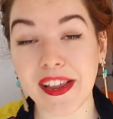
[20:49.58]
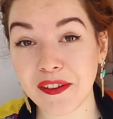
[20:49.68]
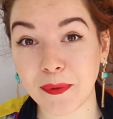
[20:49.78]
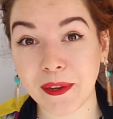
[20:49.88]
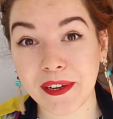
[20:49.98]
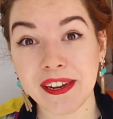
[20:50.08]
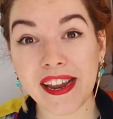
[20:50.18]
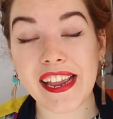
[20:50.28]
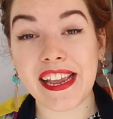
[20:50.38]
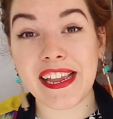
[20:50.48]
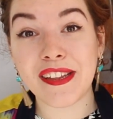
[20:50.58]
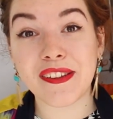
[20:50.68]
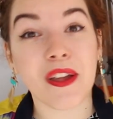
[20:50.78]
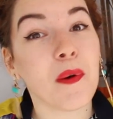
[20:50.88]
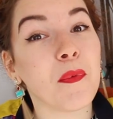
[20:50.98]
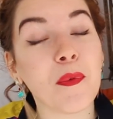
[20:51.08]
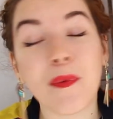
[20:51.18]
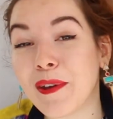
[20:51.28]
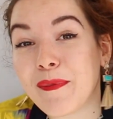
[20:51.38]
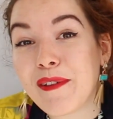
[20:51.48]
Next one is
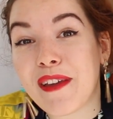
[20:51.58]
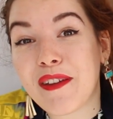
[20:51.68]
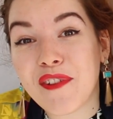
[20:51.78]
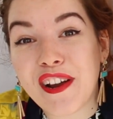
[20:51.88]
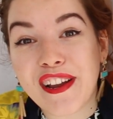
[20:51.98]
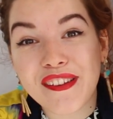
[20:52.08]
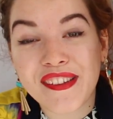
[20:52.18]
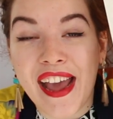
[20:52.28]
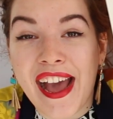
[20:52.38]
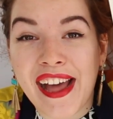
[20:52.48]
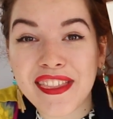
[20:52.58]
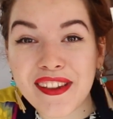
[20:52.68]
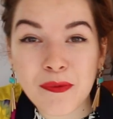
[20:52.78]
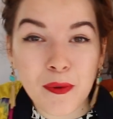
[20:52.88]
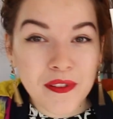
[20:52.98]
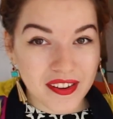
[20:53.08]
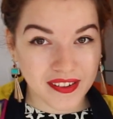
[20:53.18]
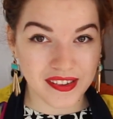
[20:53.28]
one of my favorites, and this was a